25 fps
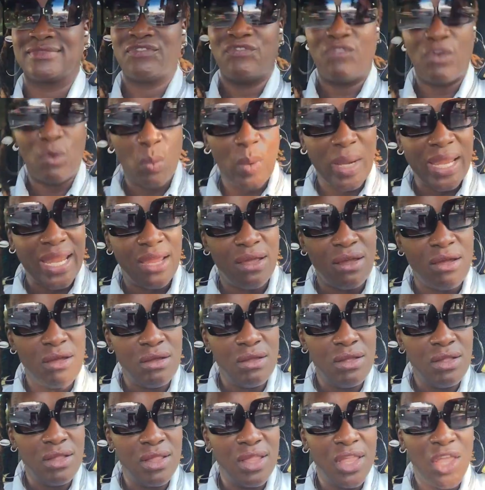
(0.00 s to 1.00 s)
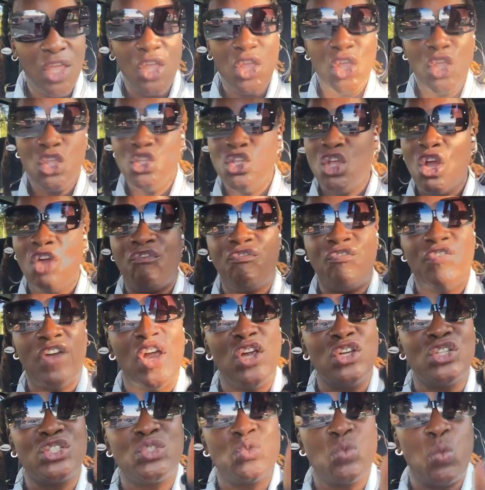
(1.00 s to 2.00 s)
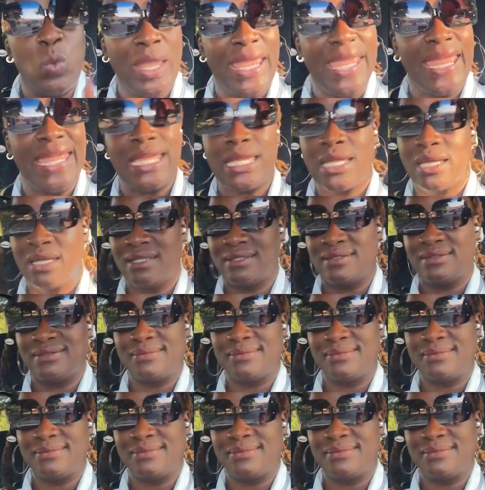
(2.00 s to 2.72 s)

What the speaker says: For real? Your first week?